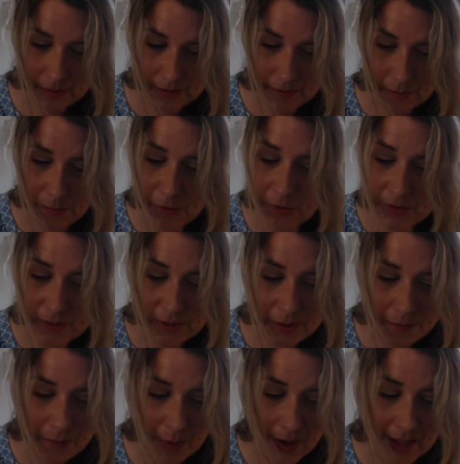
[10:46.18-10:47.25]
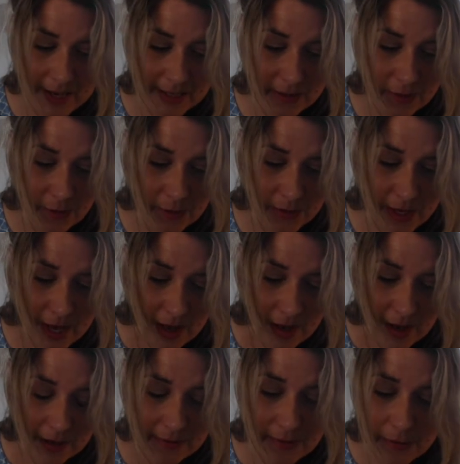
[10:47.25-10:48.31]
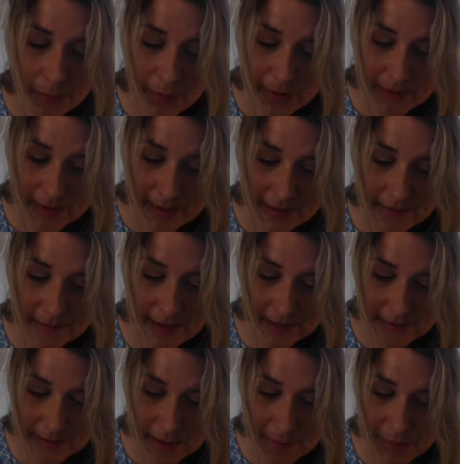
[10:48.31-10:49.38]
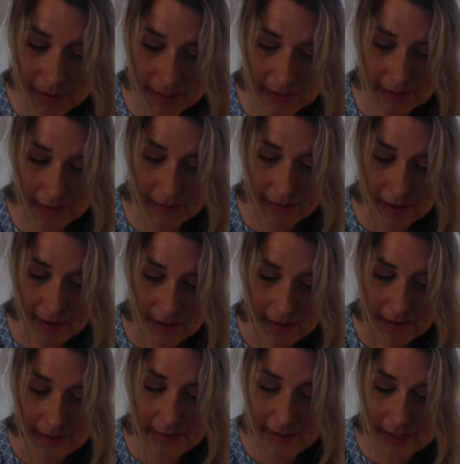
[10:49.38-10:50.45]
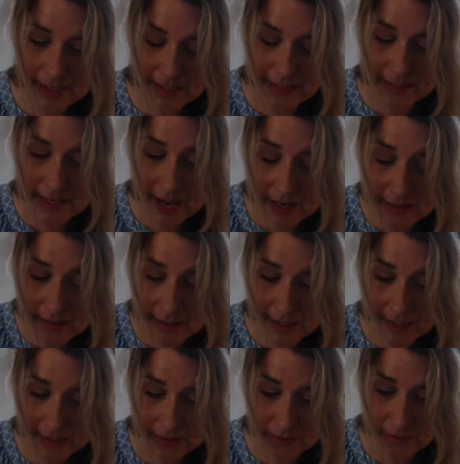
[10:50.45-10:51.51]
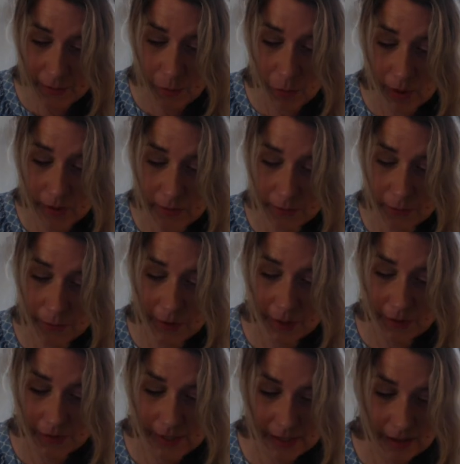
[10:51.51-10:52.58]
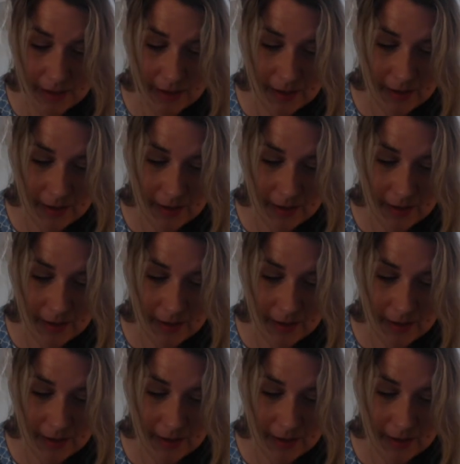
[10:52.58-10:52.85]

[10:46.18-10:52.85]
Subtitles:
The musician played on until the princess sat up a little, listening intently to the wonderful music.